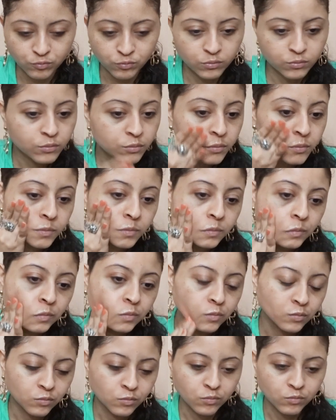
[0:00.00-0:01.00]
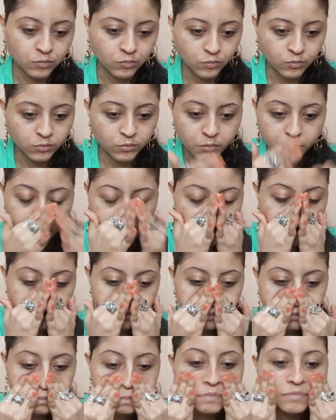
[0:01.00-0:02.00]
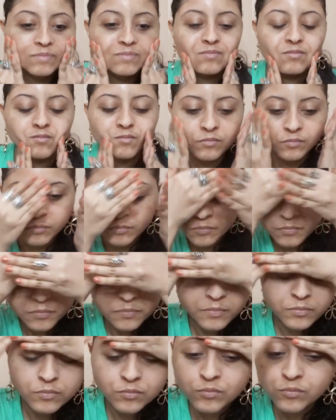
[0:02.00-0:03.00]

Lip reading: Nobody speaks.